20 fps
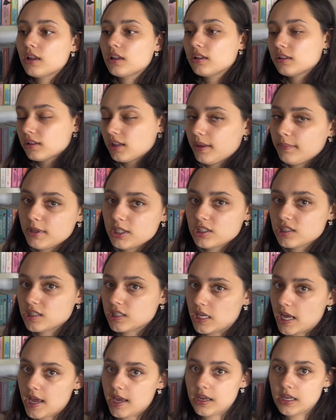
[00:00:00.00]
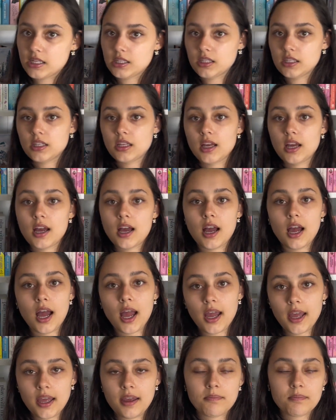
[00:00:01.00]
Let me just say,
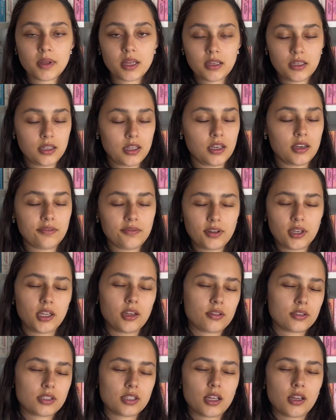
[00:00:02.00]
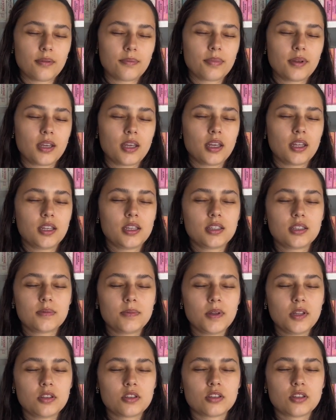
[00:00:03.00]
I have been in a video slump and it's
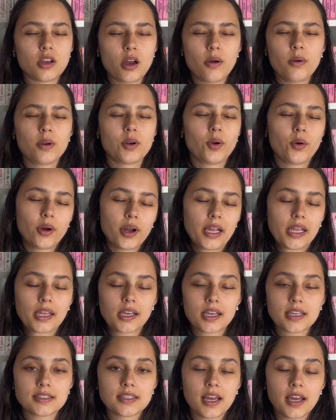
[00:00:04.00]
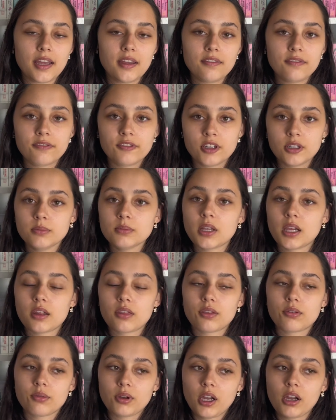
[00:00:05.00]
been so annoying because I have filmed like
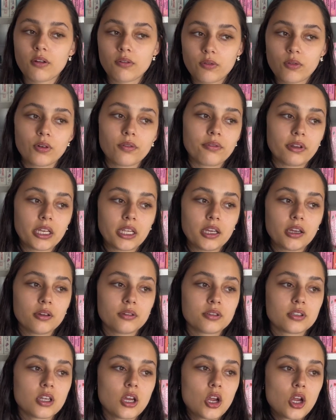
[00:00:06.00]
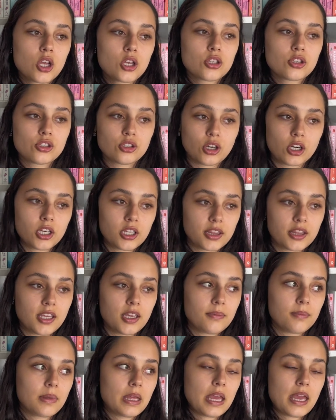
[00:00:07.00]
3 or 4 videos, started
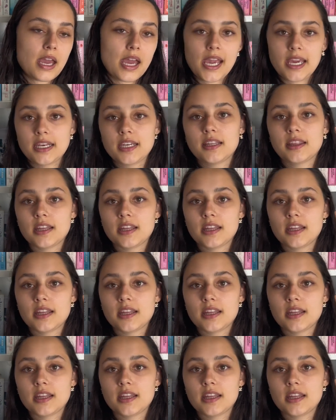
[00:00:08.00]
them, hated